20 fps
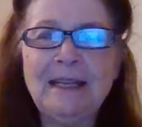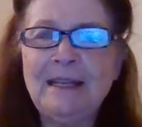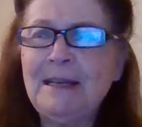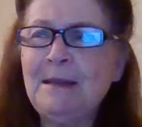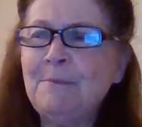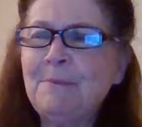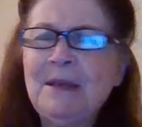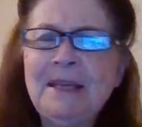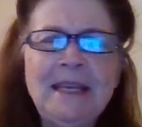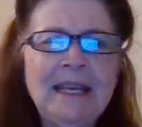And
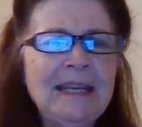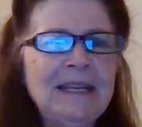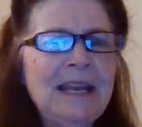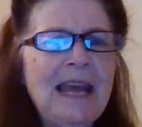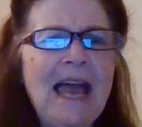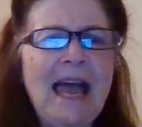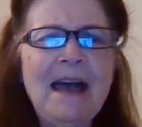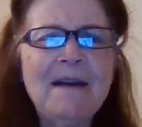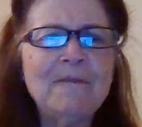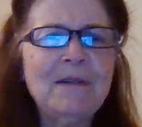he began
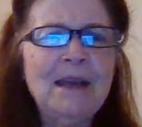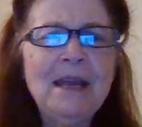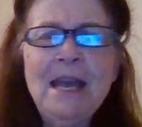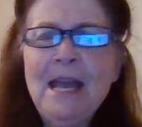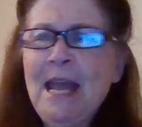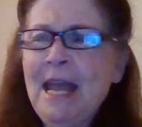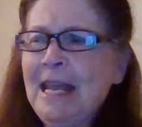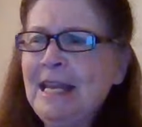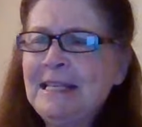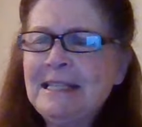to have,
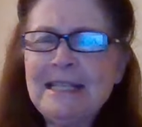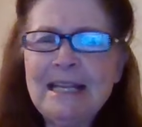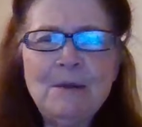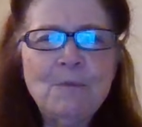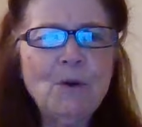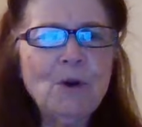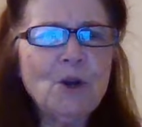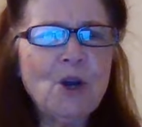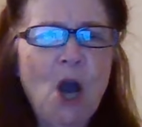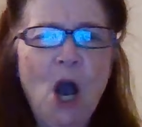he said,
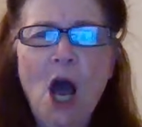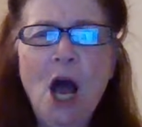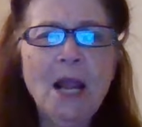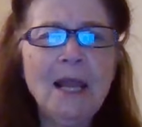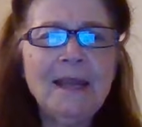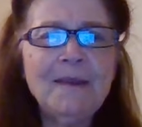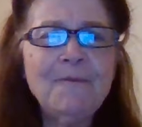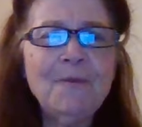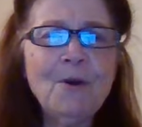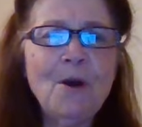We're
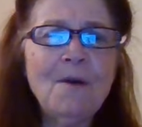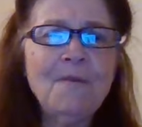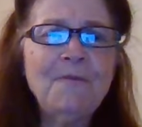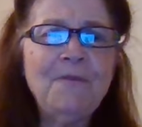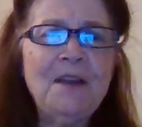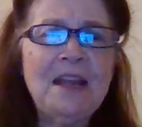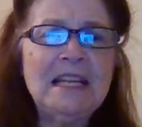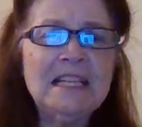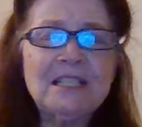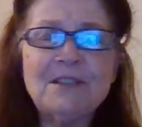calling for our
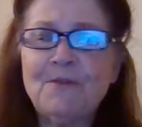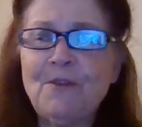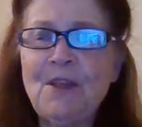feast,